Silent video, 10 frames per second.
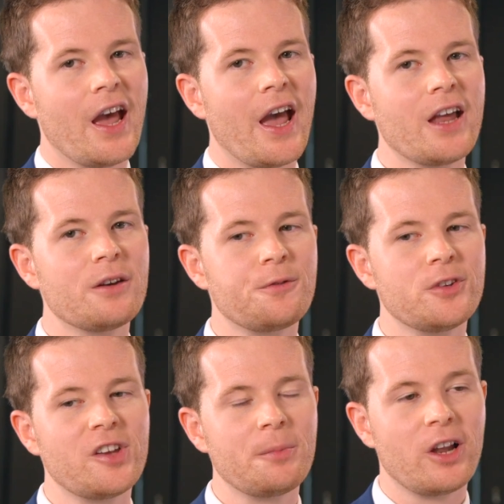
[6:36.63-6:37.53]
And for
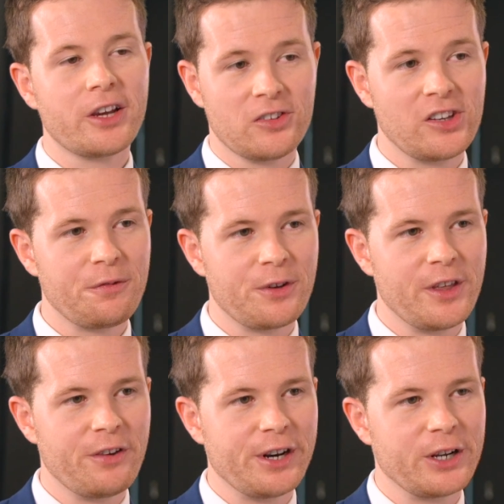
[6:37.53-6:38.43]
someone like yourself, a
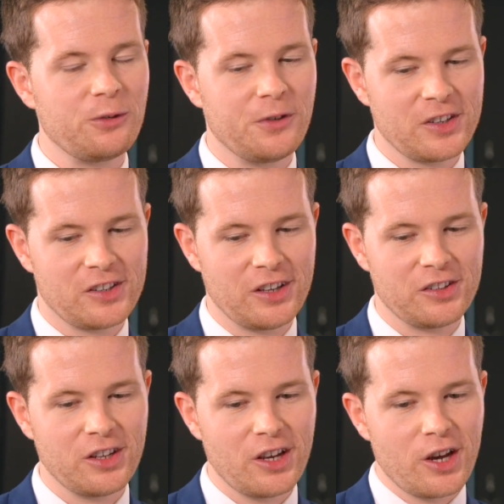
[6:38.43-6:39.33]
theoretical
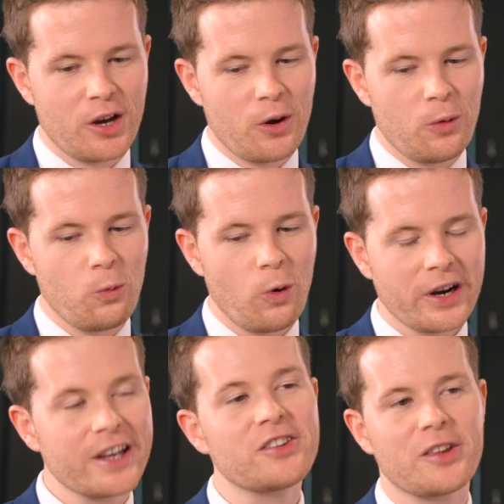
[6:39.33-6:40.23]
physicist,
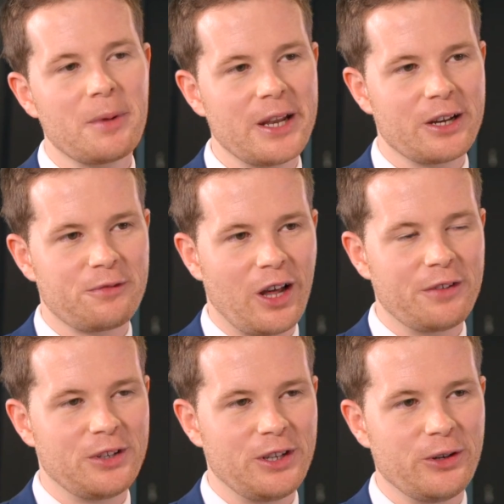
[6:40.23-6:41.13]
what is the meaning of life
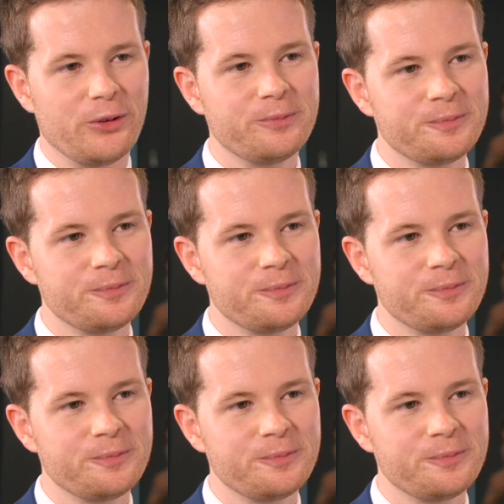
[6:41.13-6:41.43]
to you?